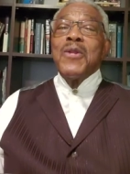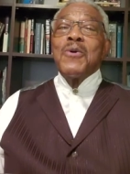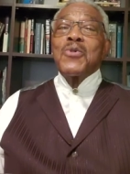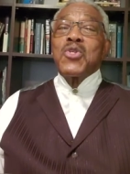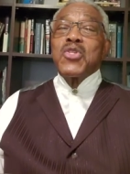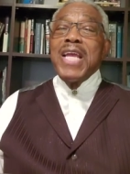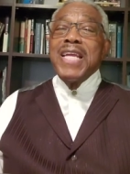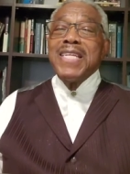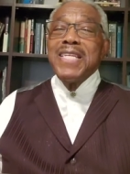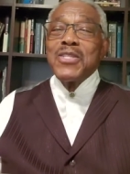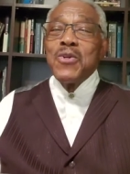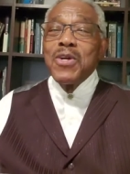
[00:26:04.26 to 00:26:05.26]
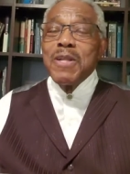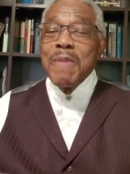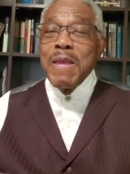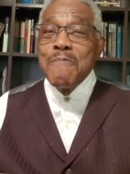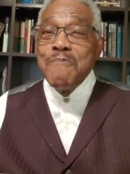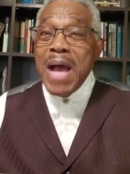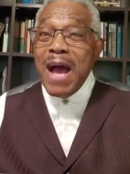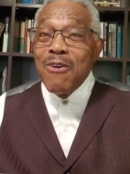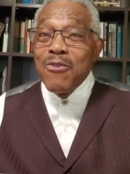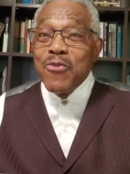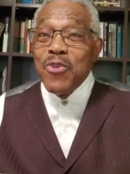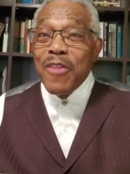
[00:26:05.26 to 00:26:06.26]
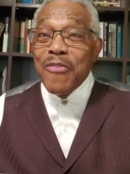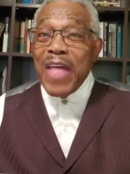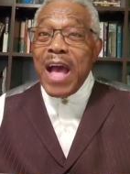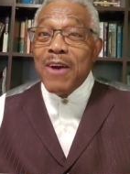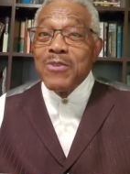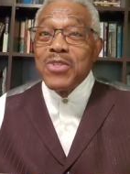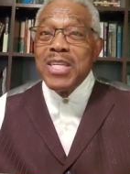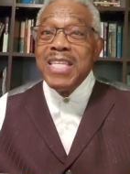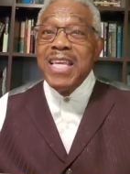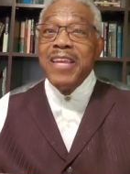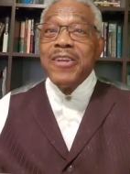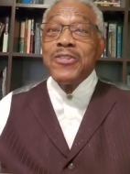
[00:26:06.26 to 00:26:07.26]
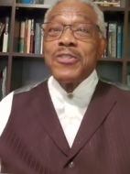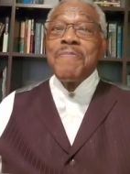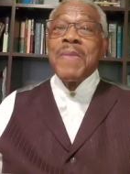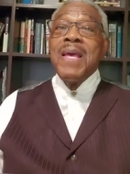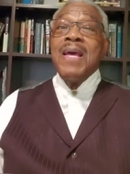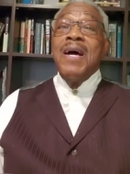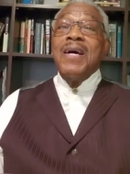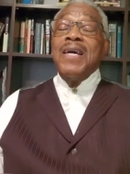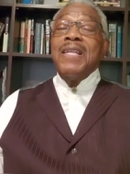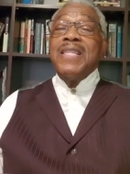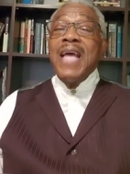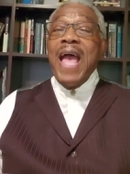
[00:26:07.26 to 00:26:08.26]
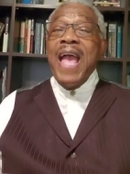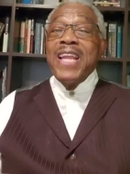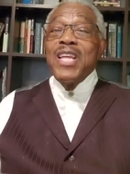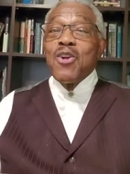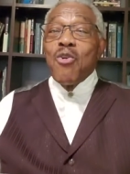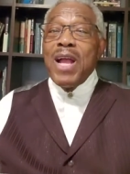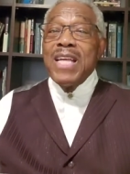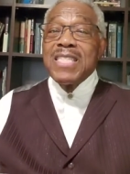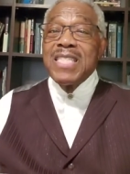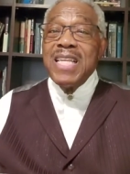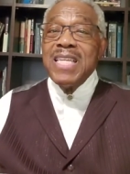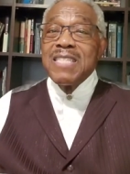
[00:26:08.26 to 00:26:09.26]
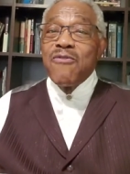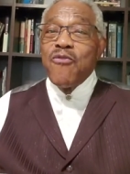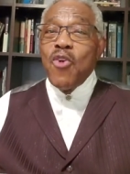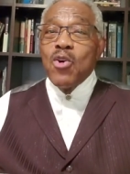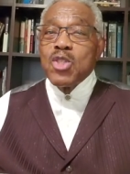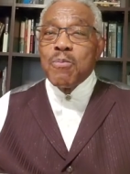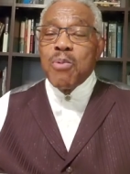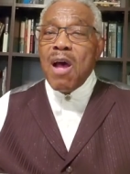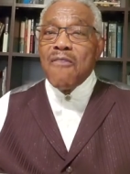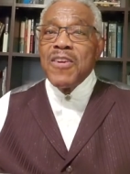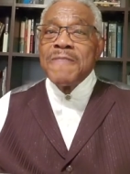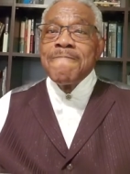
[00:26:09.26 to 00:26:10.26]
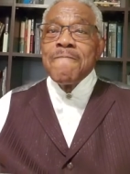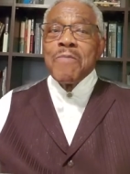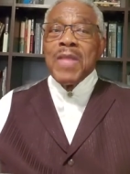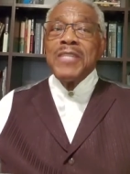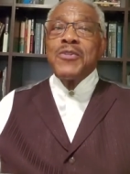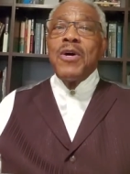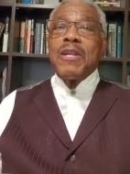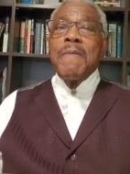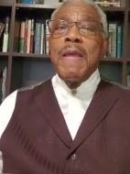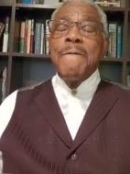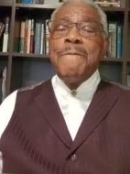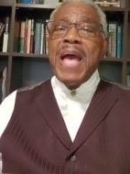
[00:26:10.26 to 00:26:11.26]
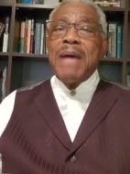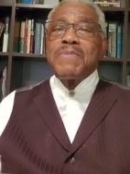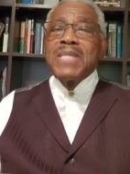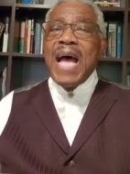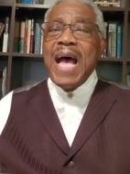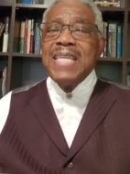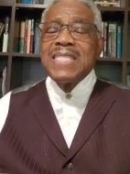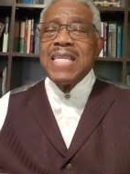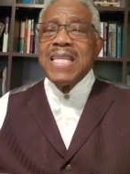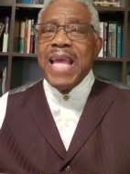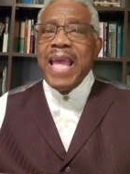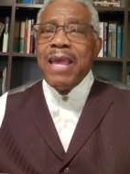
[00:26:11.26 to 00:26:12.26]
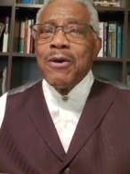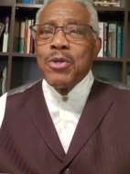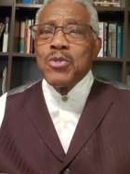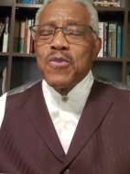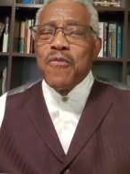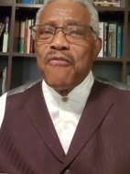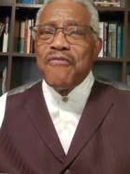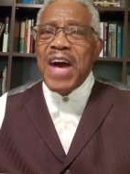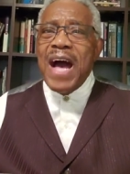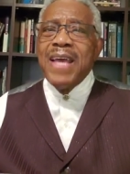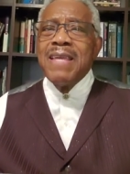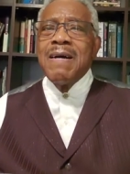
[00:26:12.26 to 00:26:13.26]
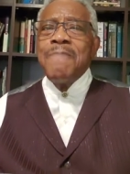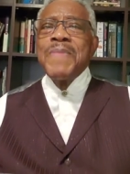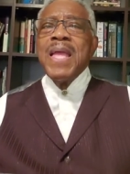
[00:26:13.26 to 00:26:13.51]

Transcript: old Satan is going to be bound for a thousand years, and the Antichrist and his false prophet is going to be baptized in hell's fire.